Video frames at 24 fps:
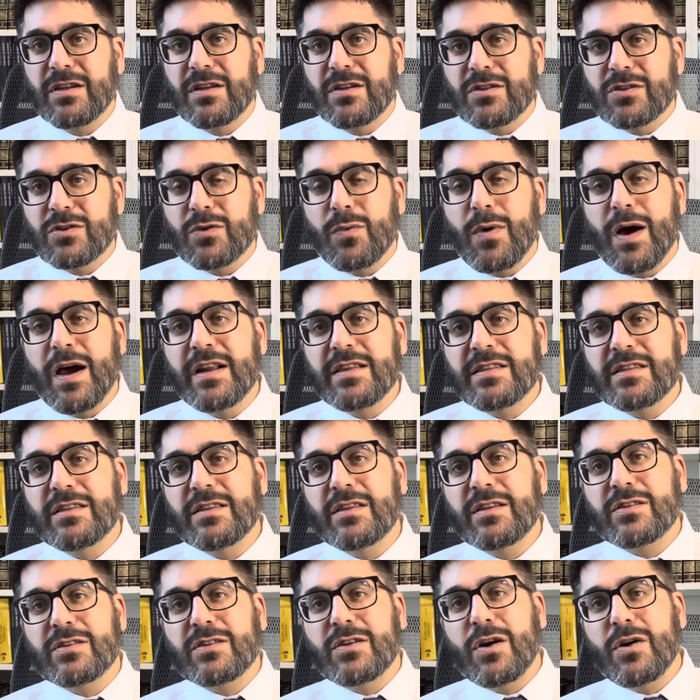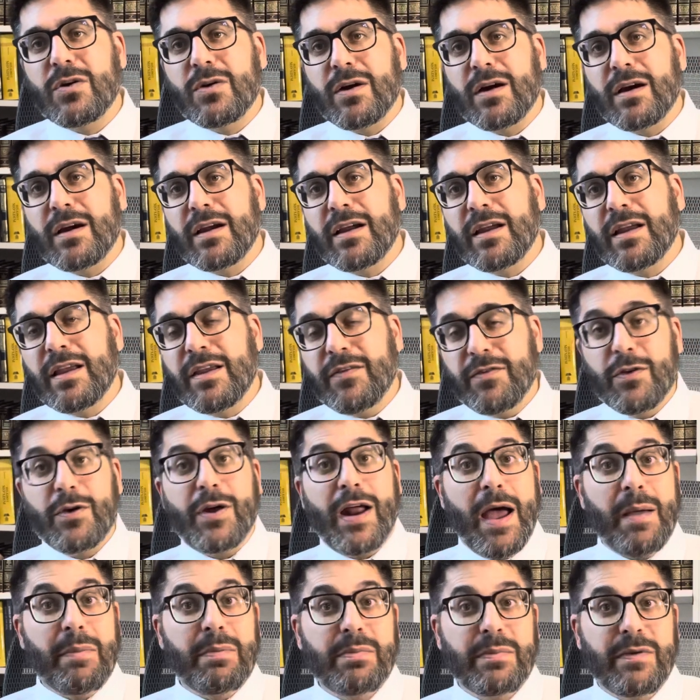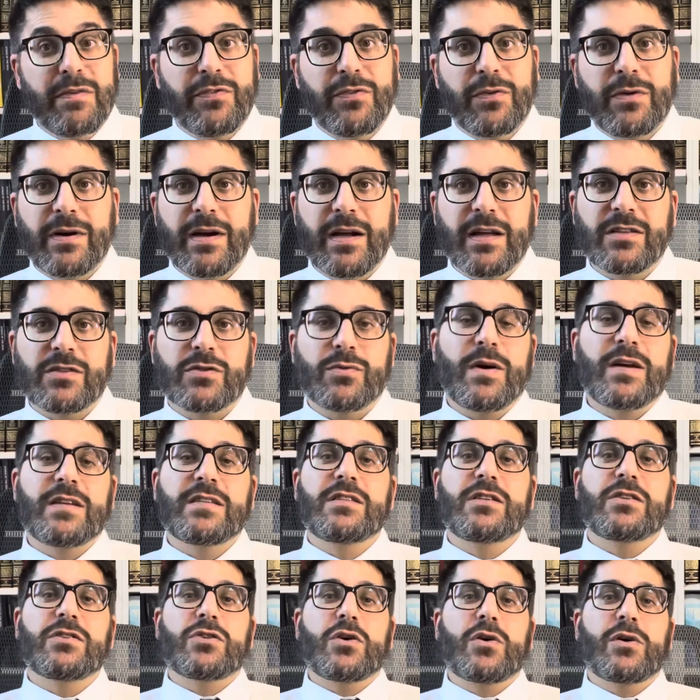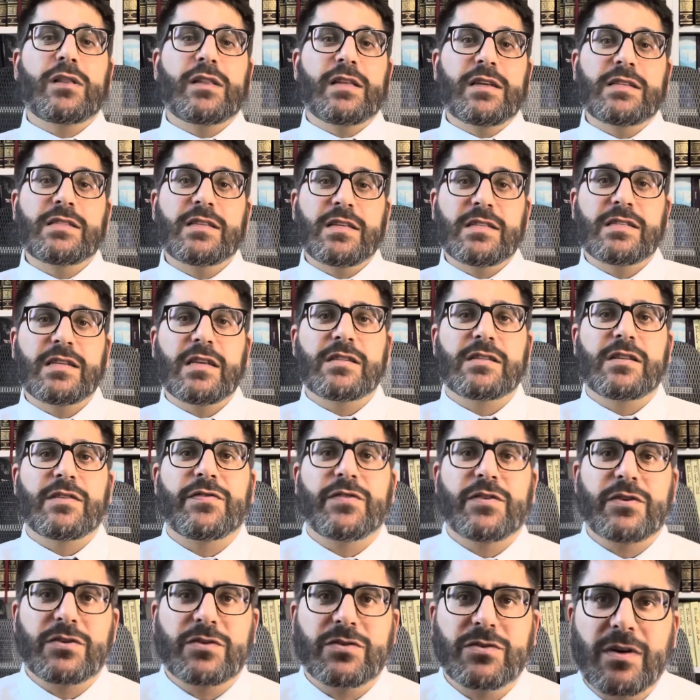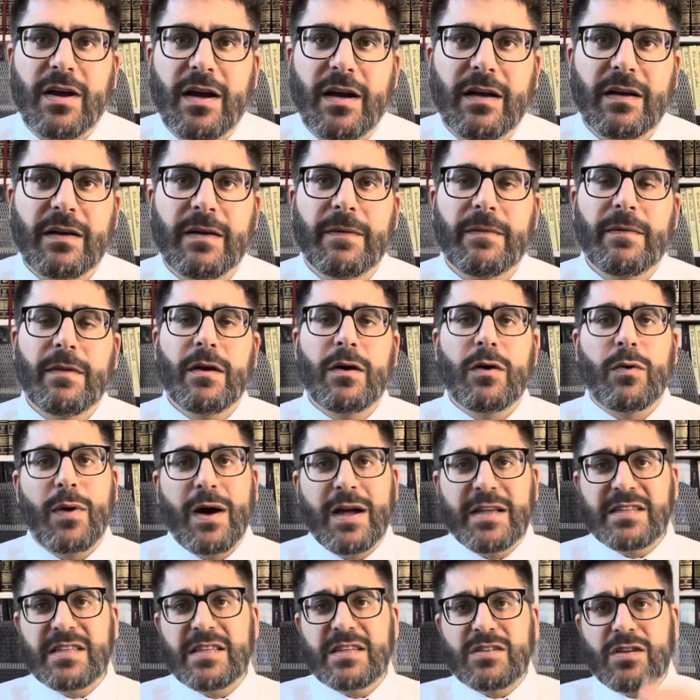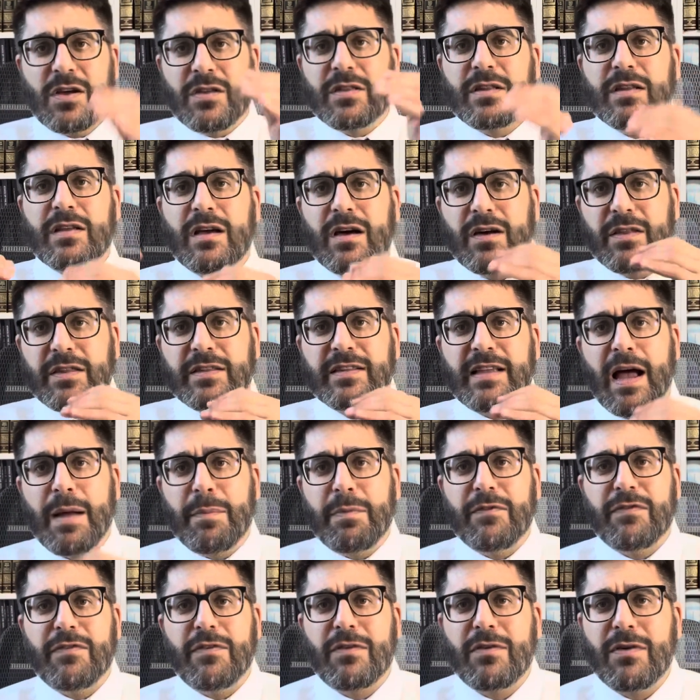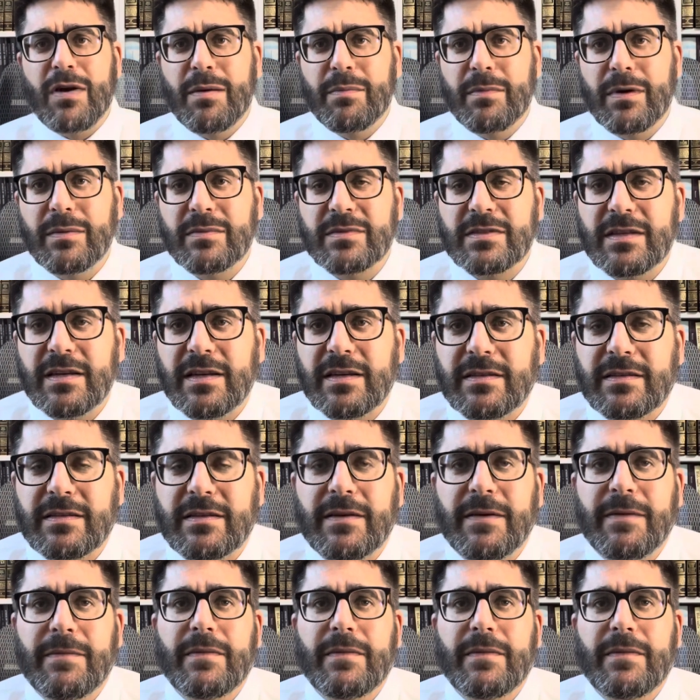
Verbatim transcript: So why doesn't the Torah, even though it happened beforehand, so why doesn't the Torah list this as the first trial? Why isn't this on, on the top of Rambam's list?